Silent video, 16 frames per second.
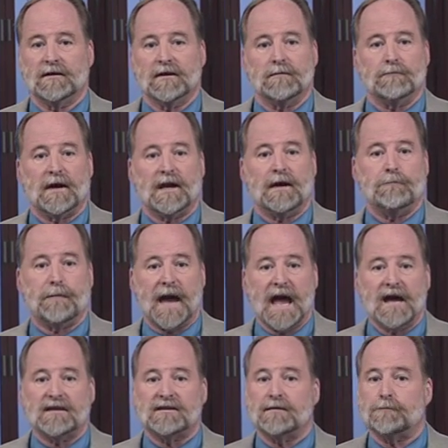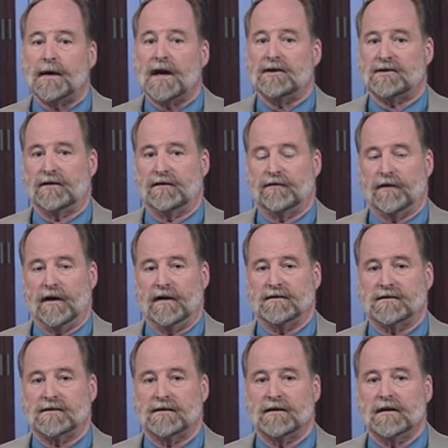many banks and pension
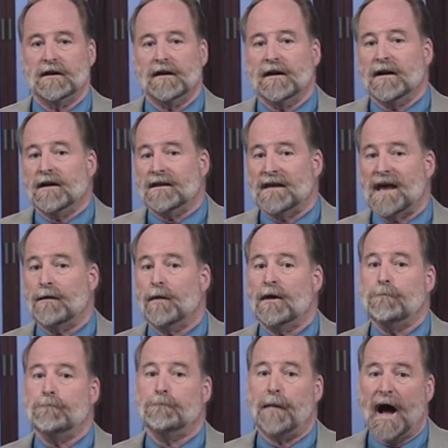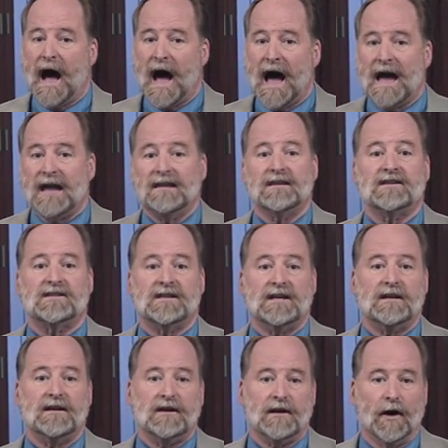funds, they would buy the
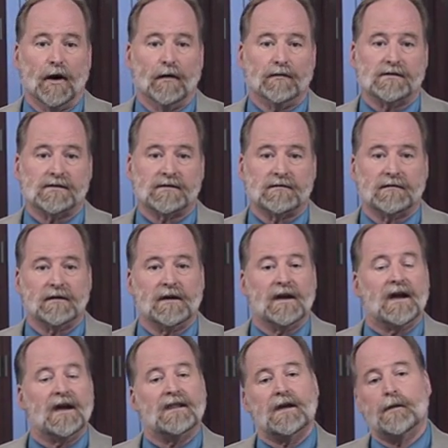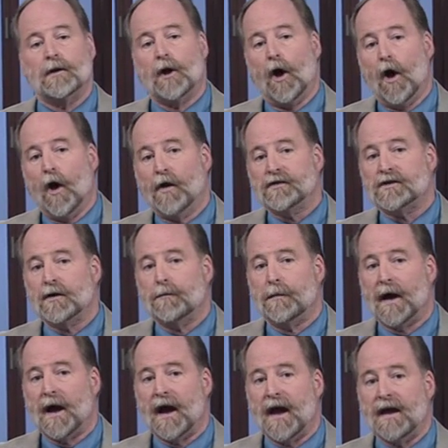CDOs, and they would also
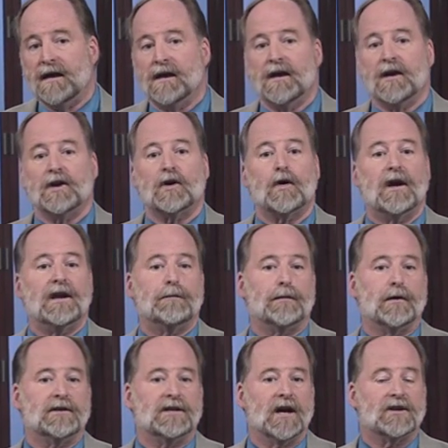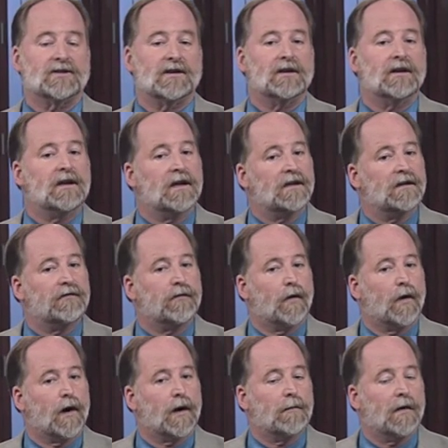buy credit protection in the
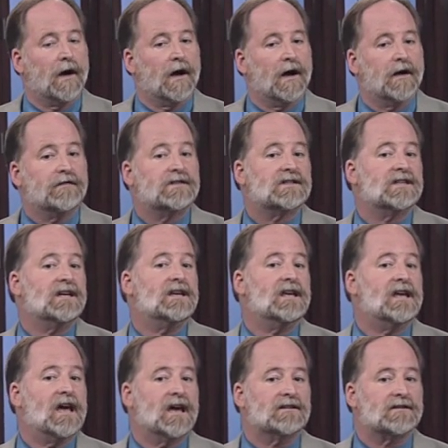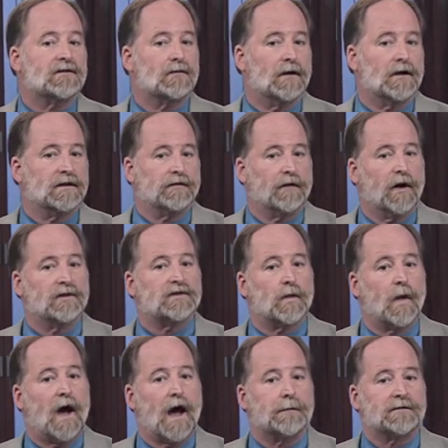form of CDS, credit default
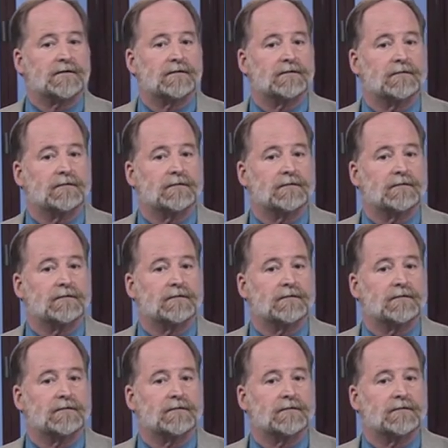swaps.